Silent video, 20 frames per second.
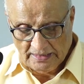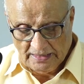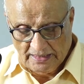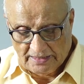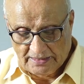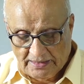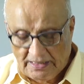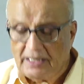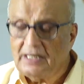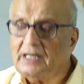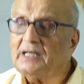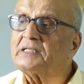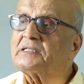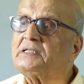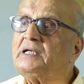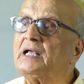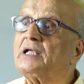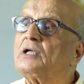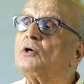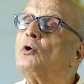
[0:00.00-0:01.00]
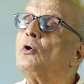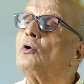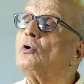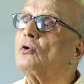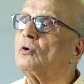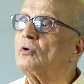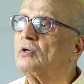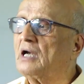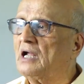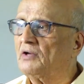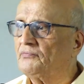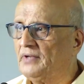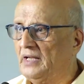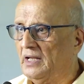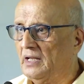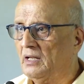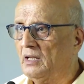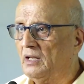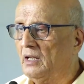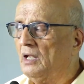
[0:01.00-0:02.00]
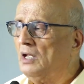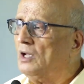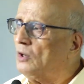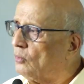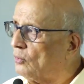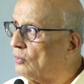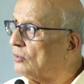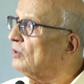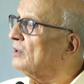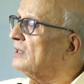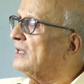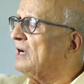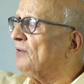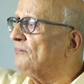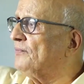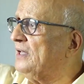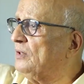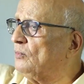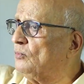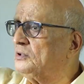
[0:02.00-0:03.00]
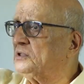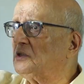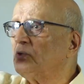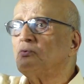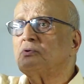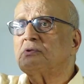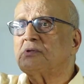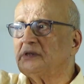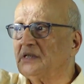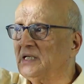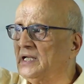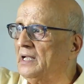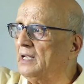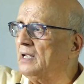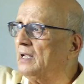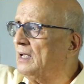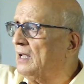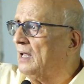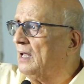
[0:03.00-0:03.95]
Realistic holography. Holography which you see